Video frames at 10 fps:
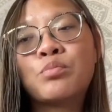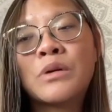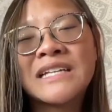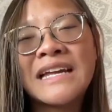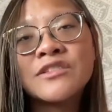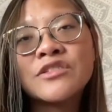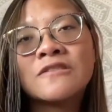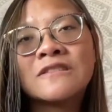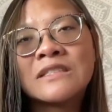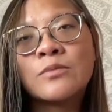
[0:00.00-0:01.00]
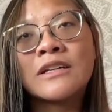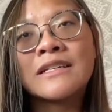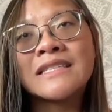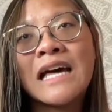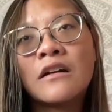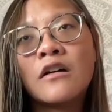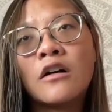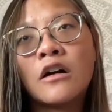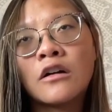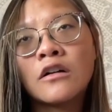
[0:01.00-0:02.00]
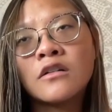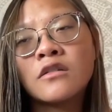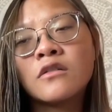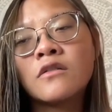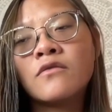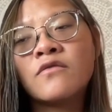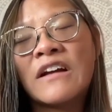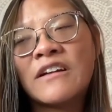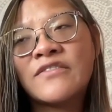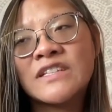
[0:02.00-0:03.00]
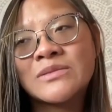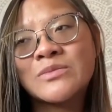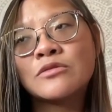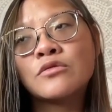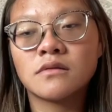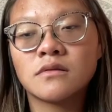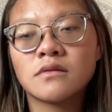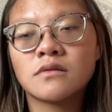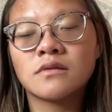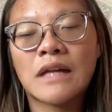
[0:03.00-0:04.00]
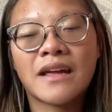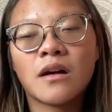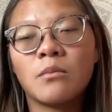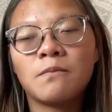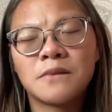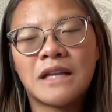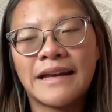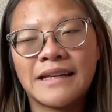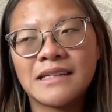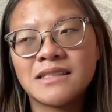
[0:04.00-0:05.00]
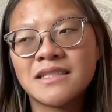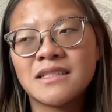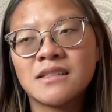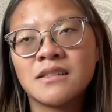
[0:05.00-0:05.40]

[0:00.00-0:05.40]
that are very visible, like blindness